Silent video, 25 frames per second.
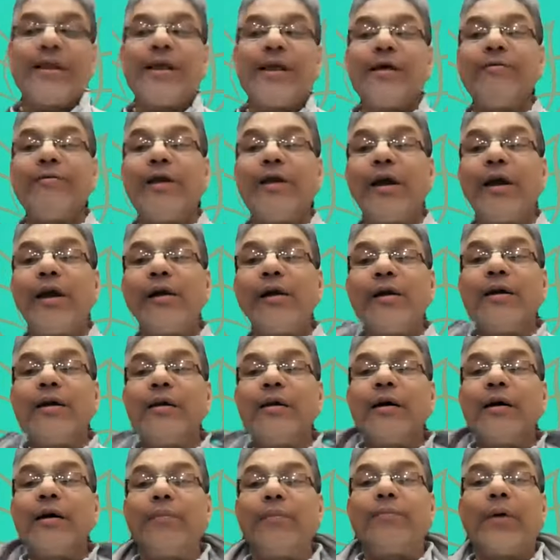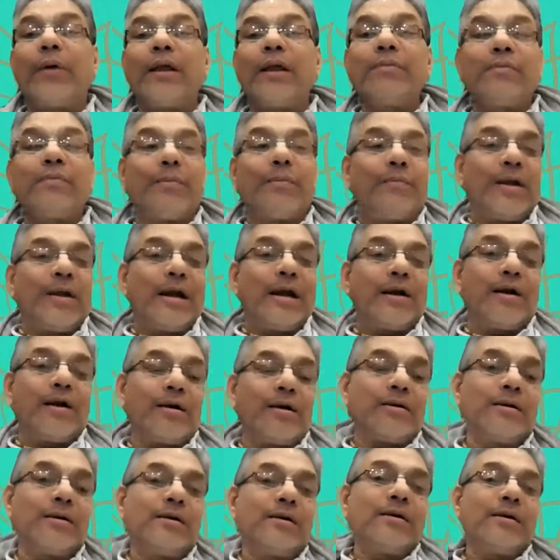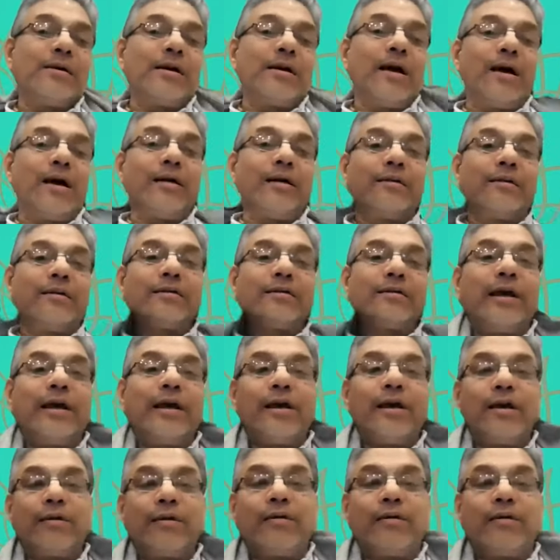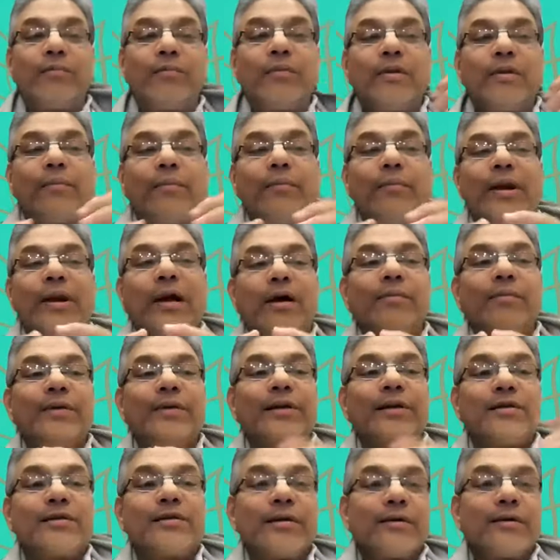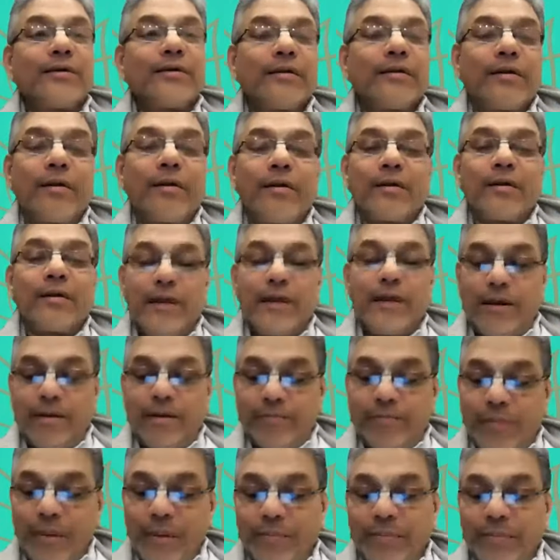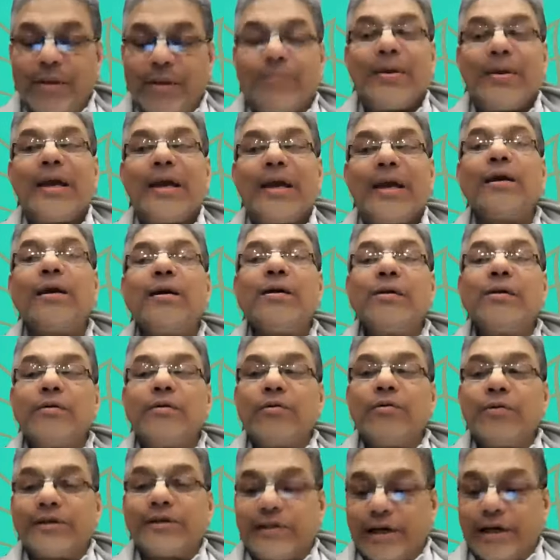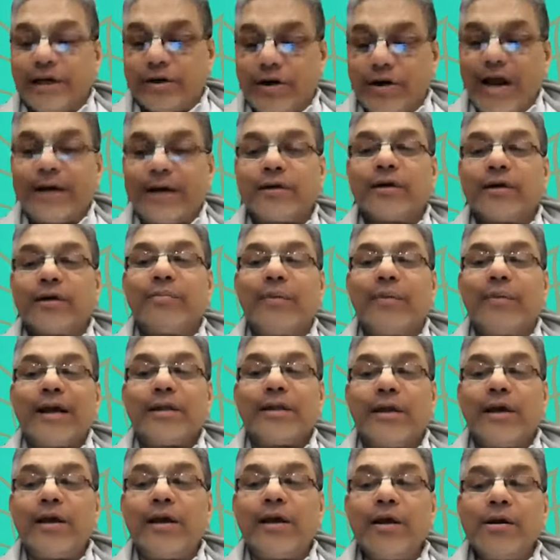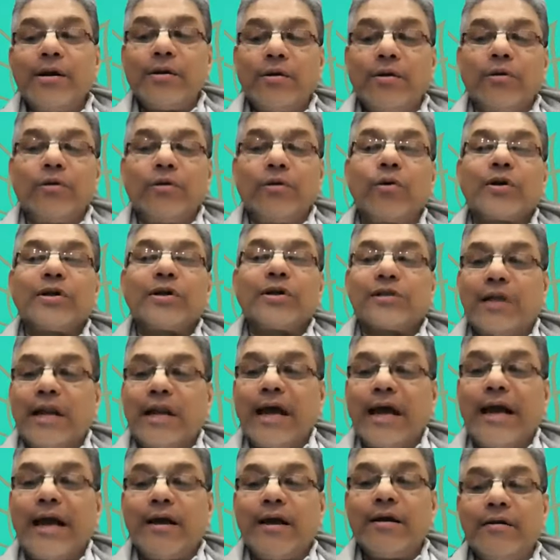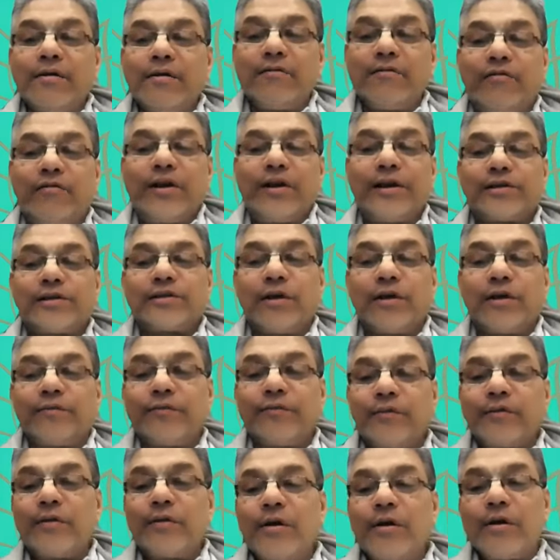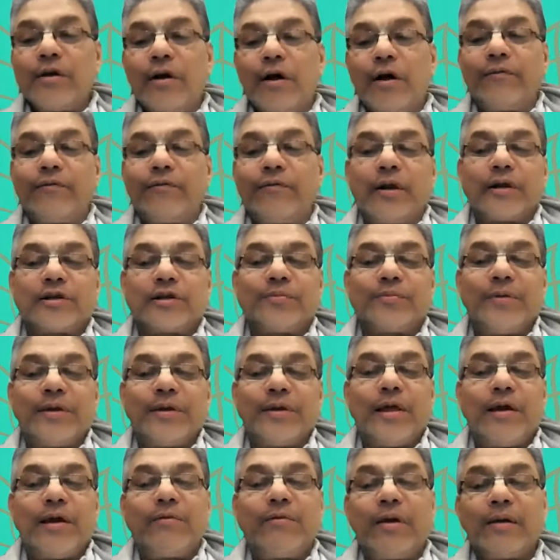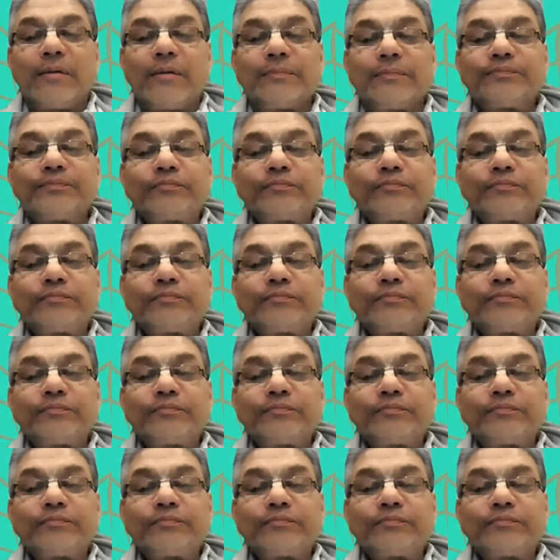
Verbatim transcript: Devi, a Padma bringa. Uh, the, the, the bringa means the, the bumblebee who is attracted by the lotus-like face of, of Lakshmi Devi.